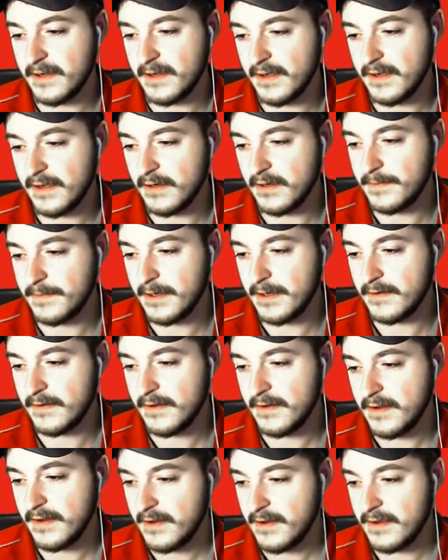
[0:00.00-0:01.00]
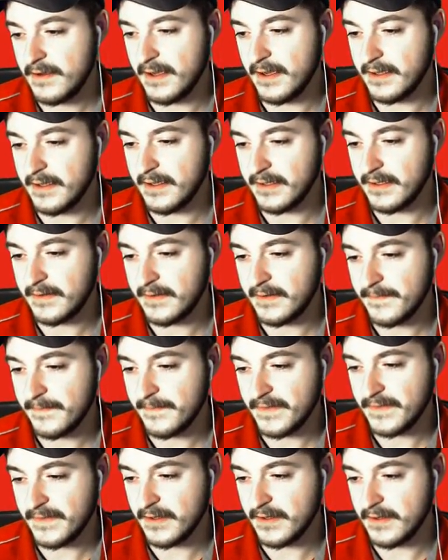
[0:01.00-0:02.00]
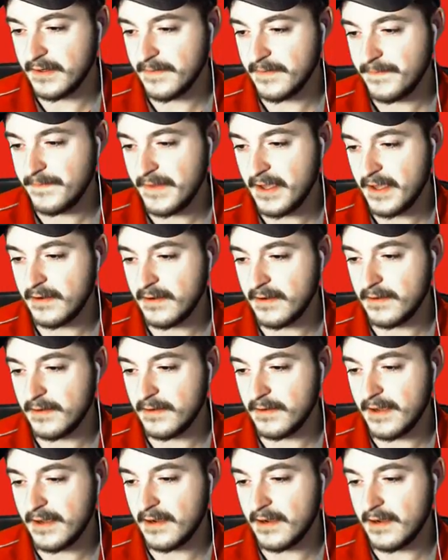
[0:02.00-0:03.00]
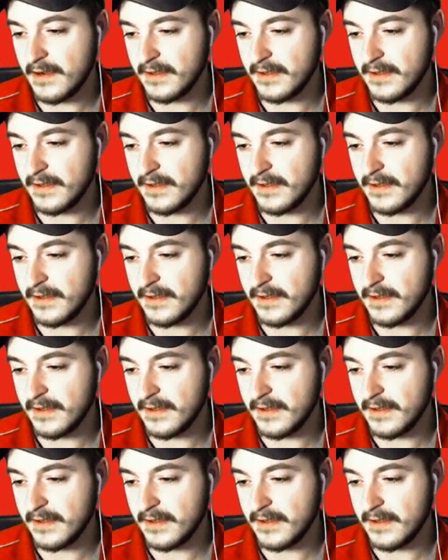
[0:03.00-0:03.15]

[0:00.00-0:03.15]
How about how I